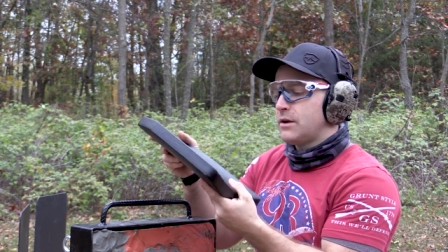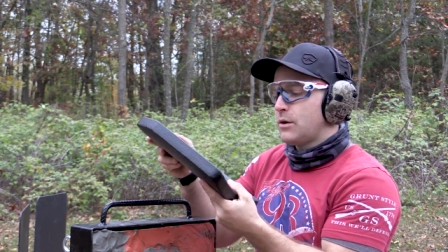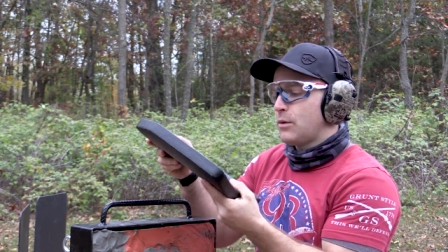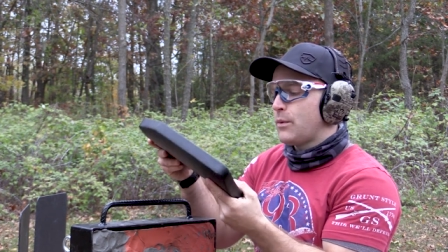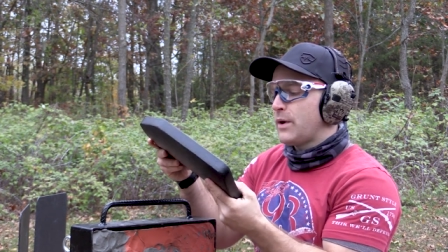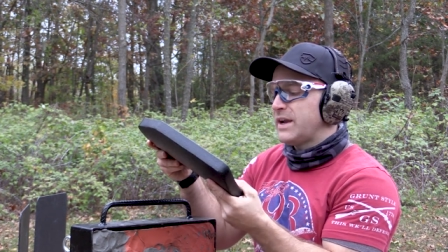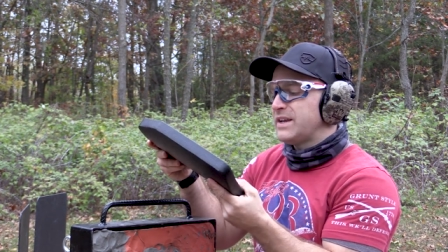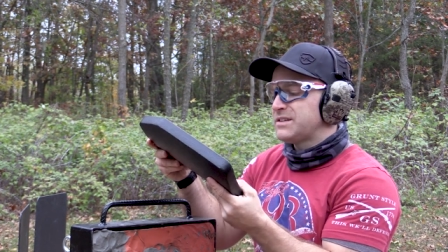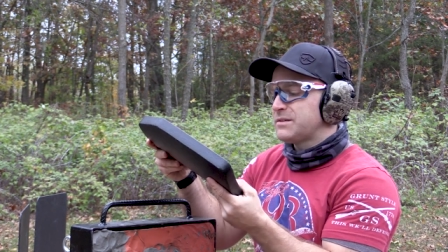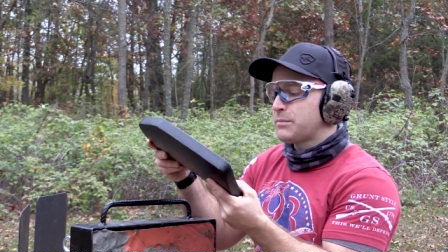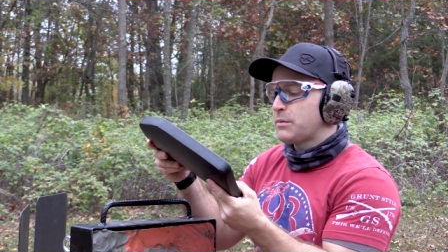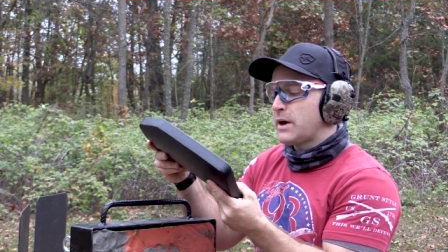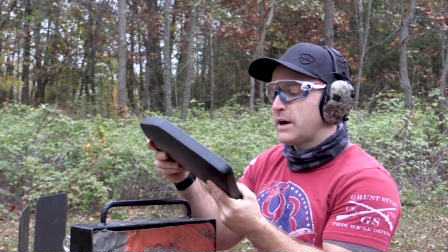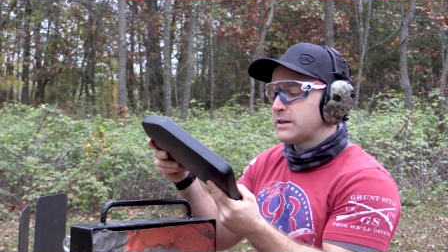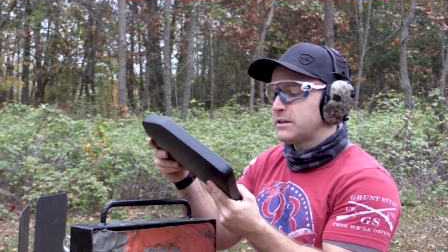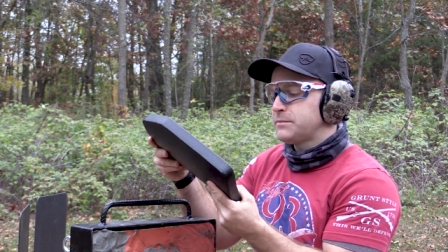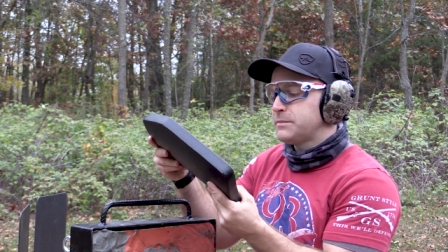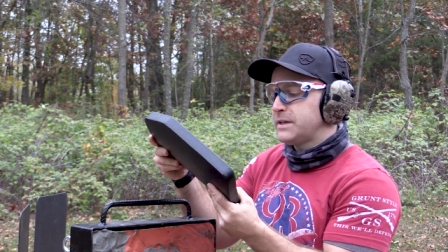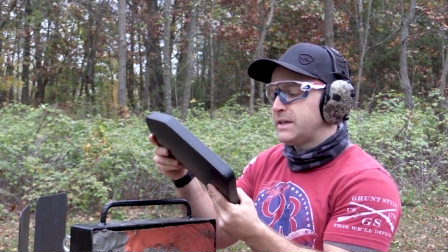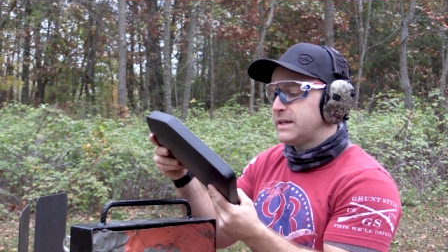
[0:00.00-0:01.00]
It weighs
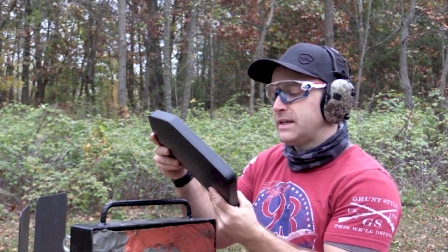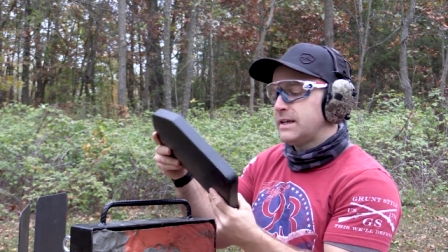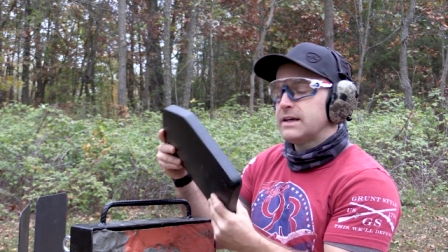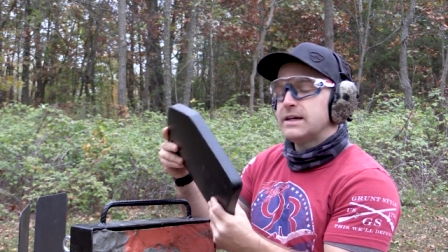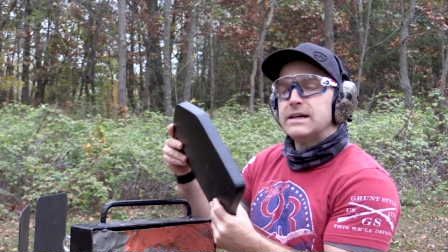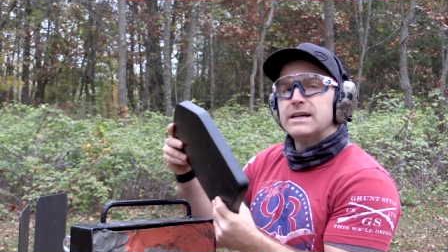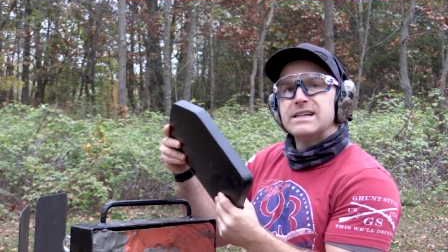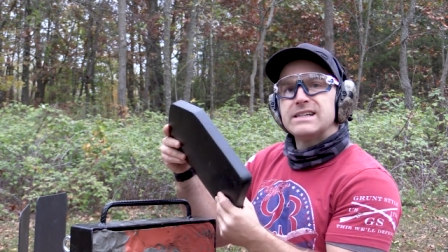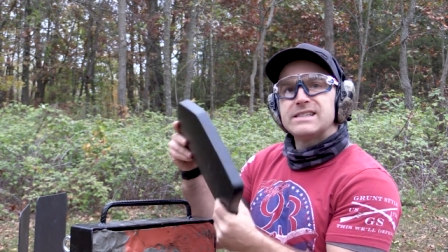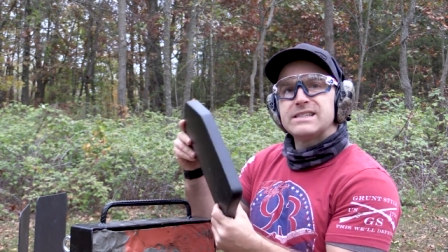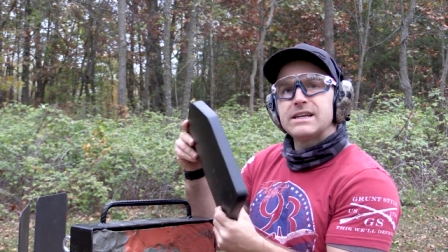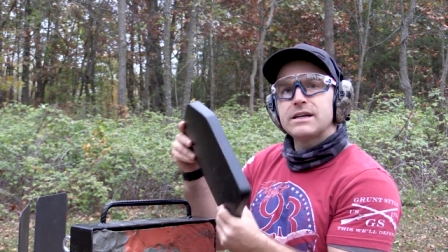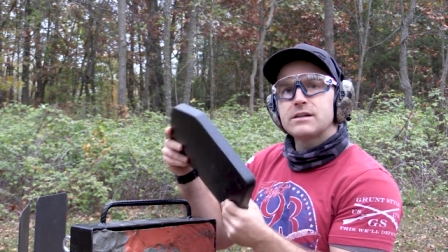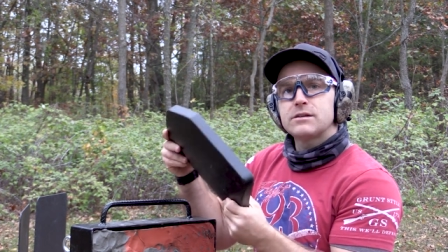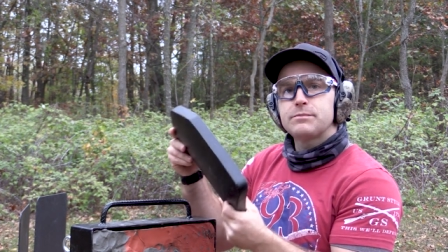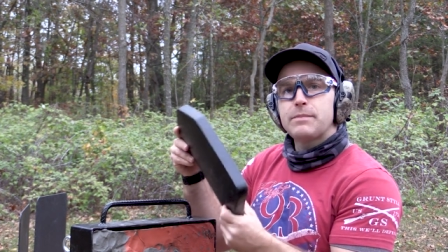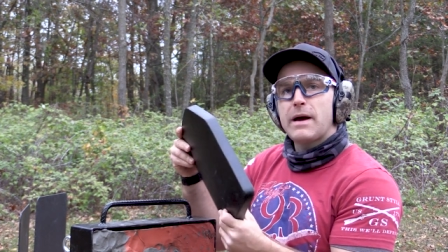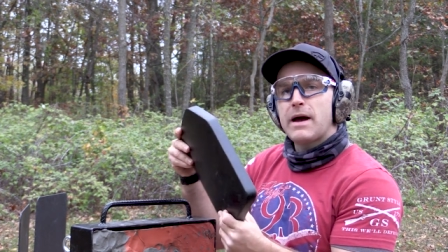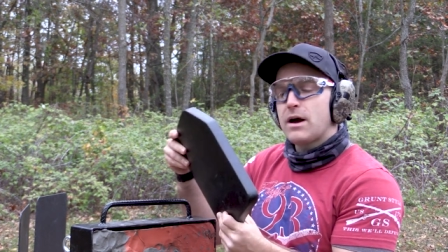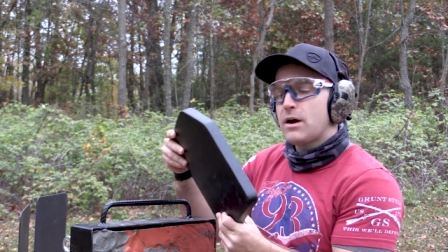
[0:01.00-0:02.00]
approximately
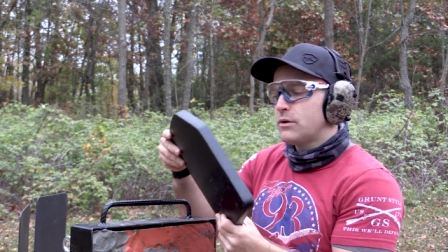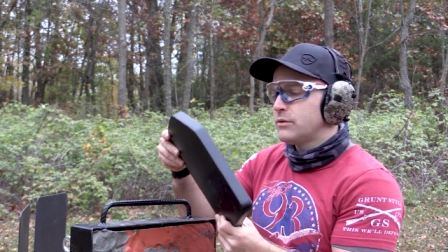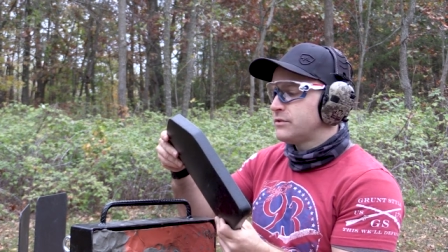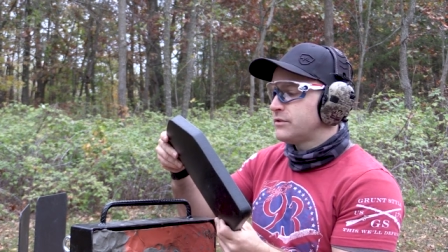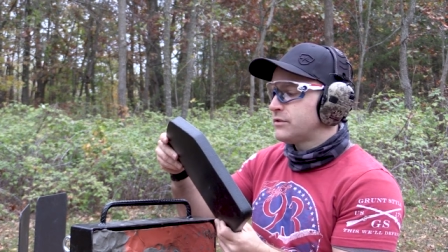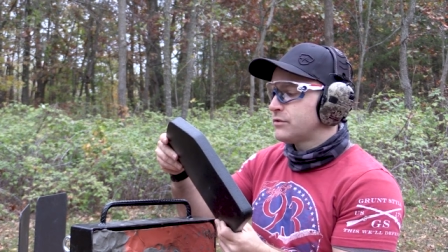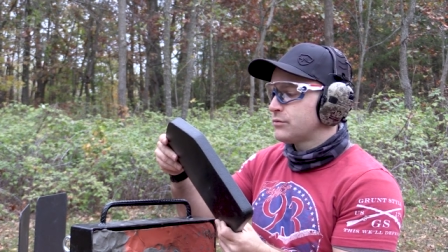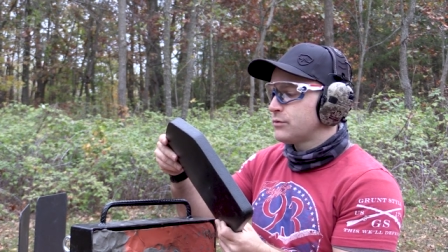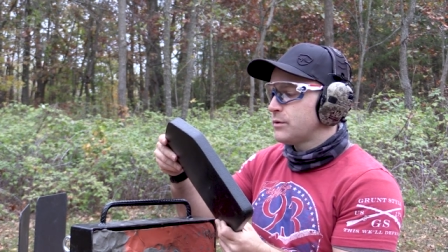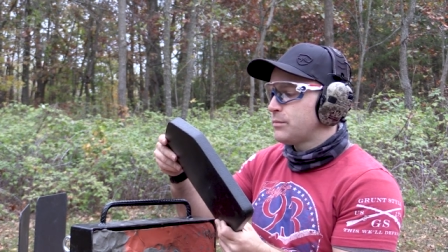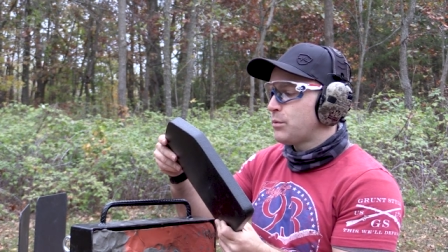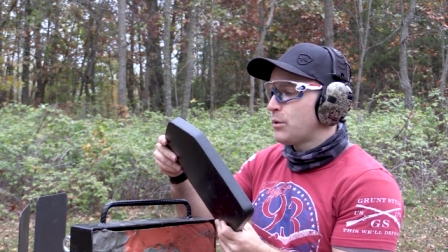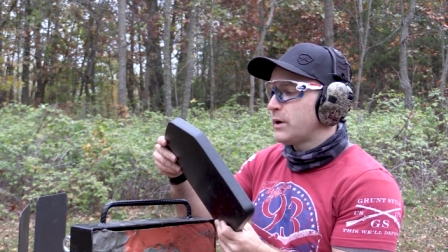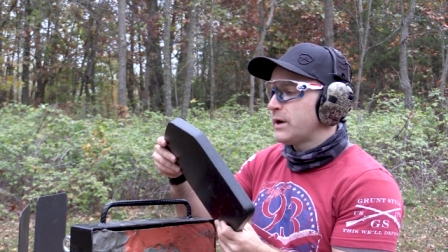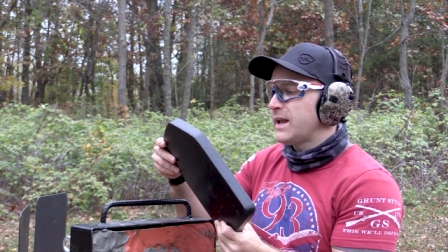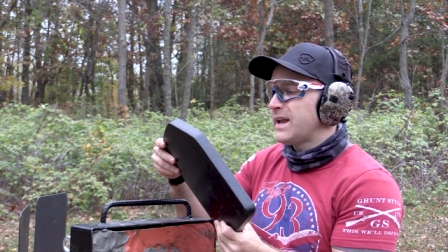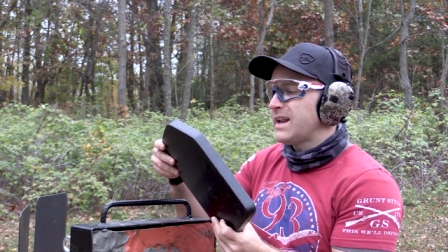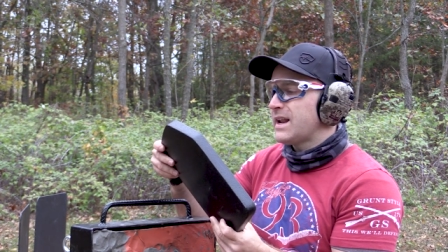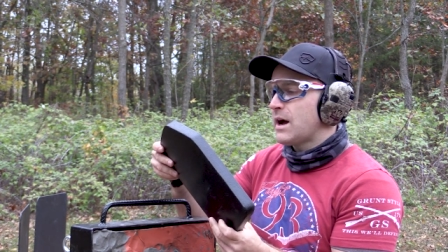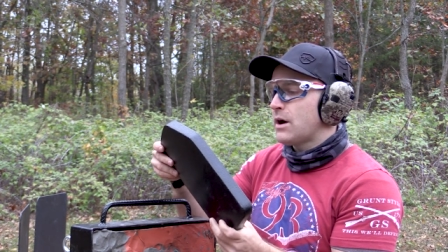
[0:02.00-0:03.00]
six pounds,
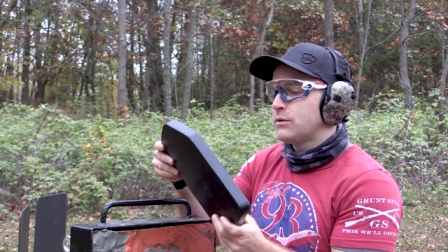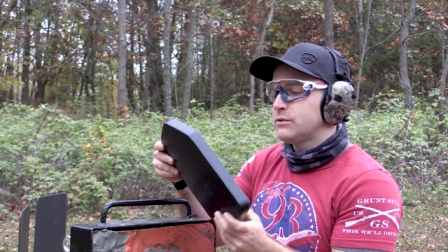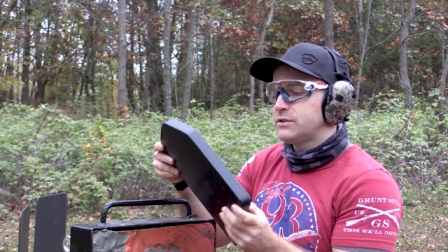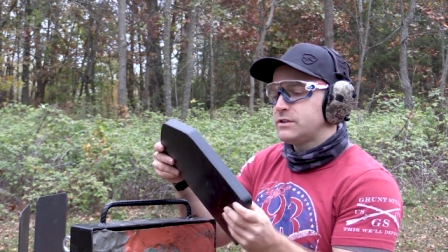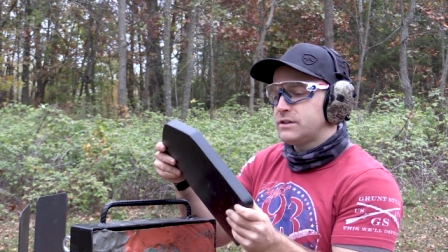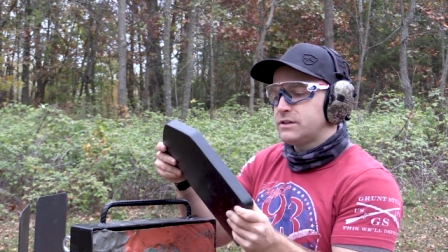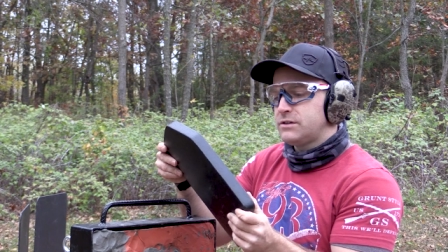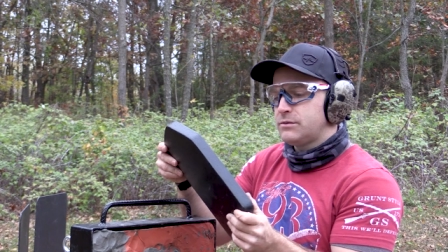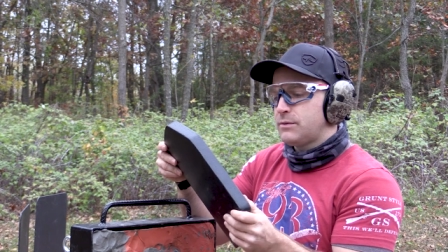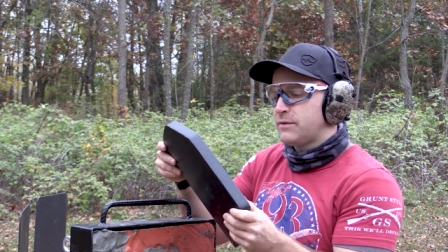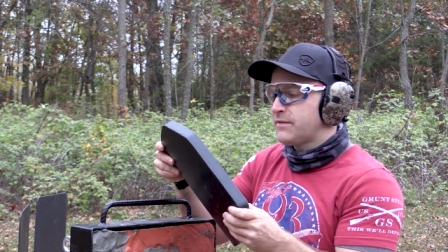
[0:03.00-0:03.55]
3.8 ounces.